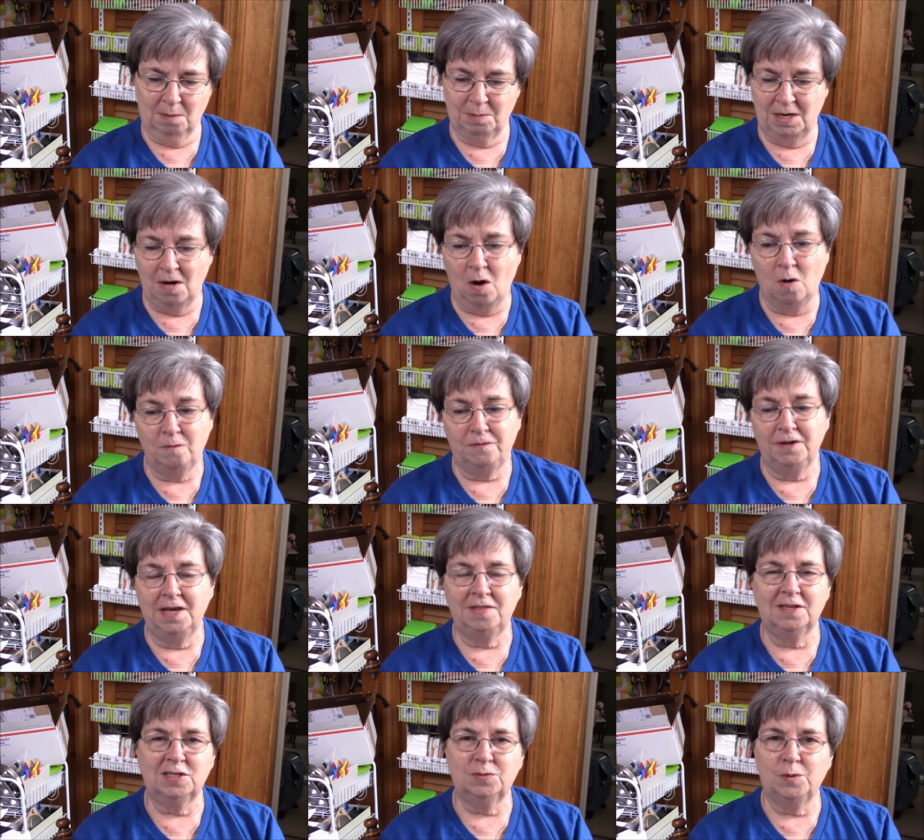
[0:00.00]
But hopefully
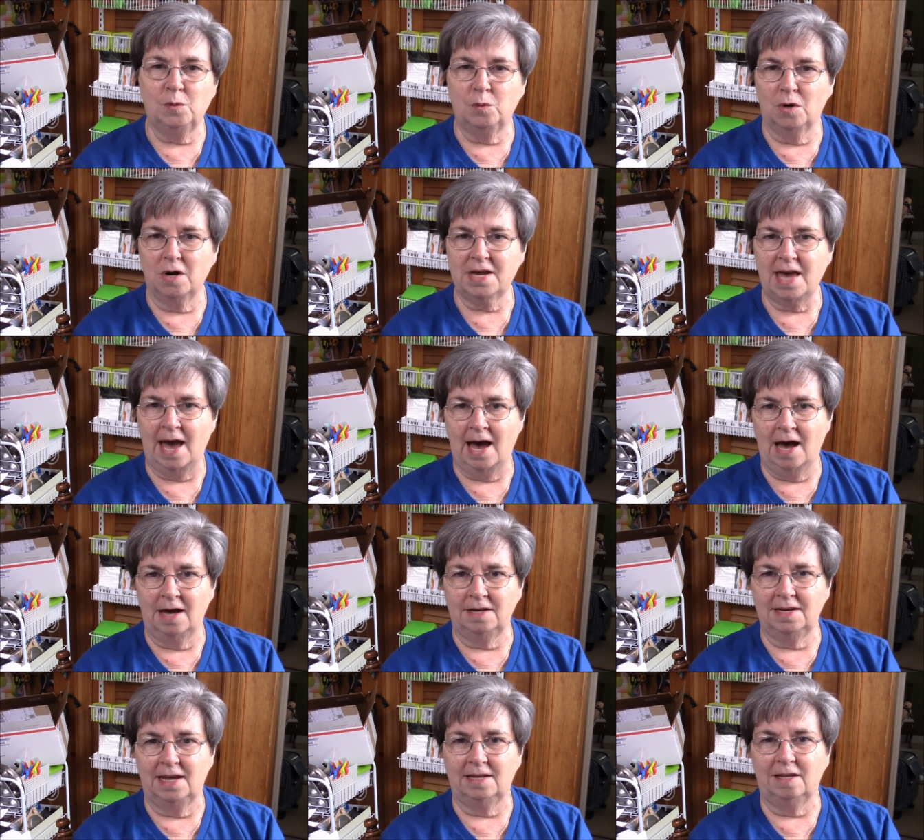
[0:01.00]
this will work
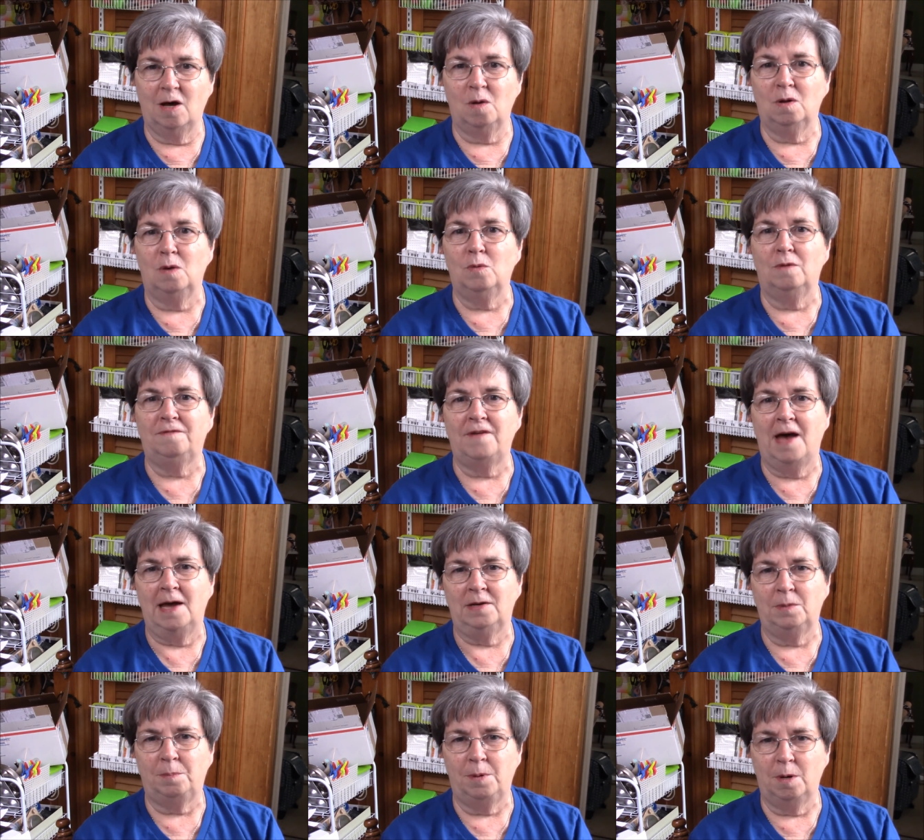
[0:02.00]
out and Lola will
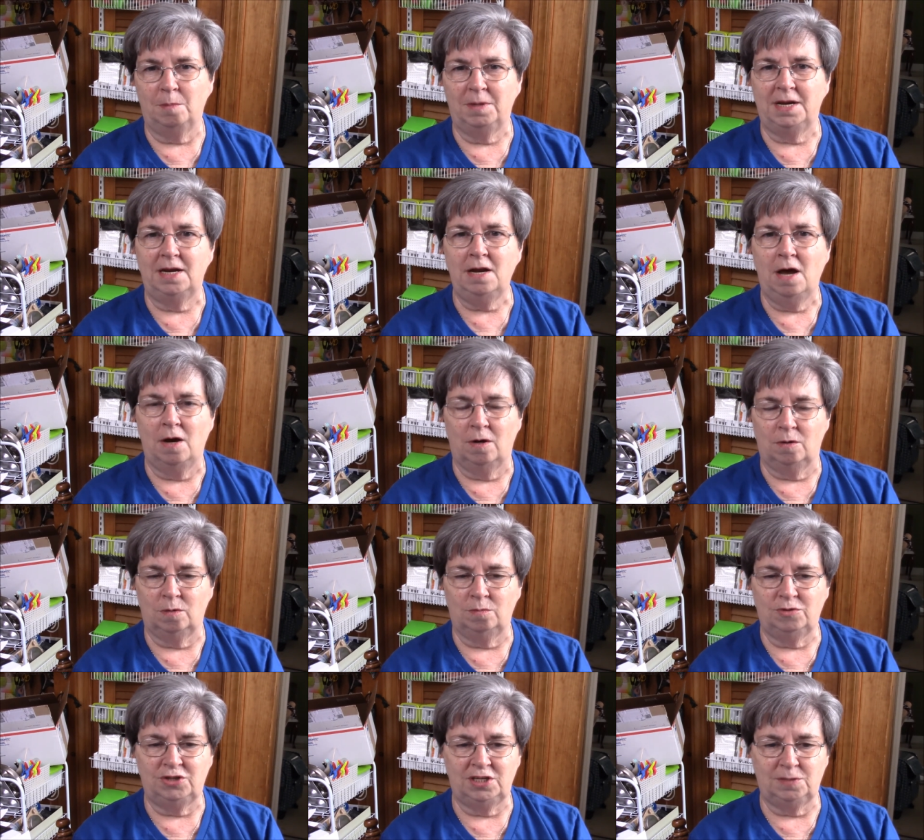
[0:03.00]
find a permanent
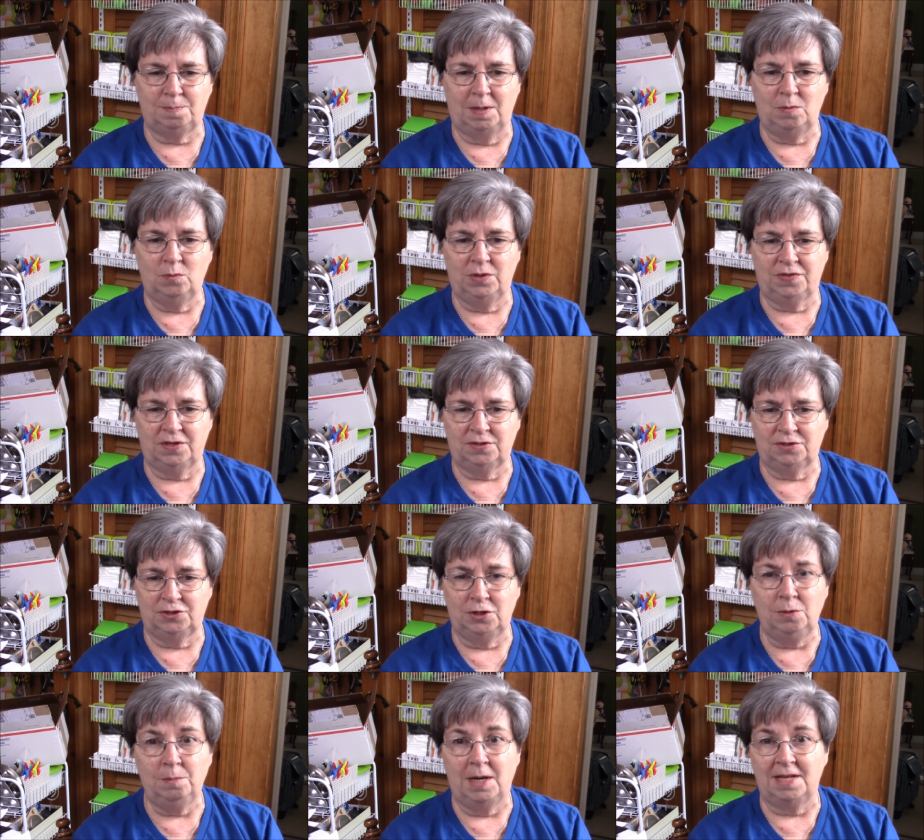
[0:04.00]
home. She's been with us
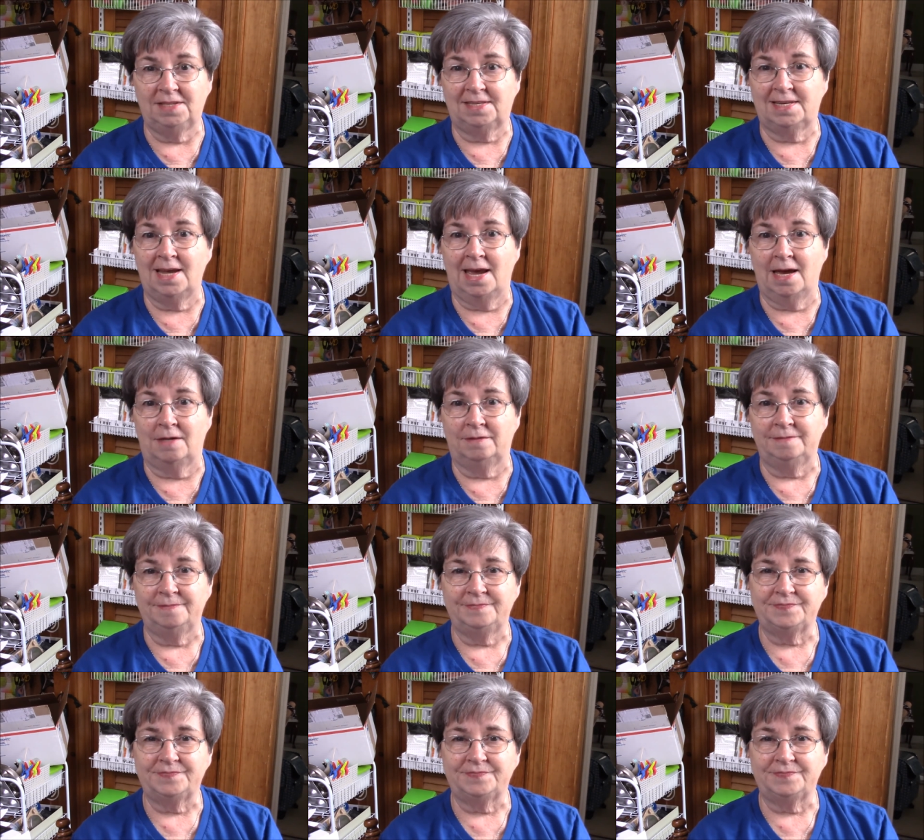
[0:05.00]
two months now.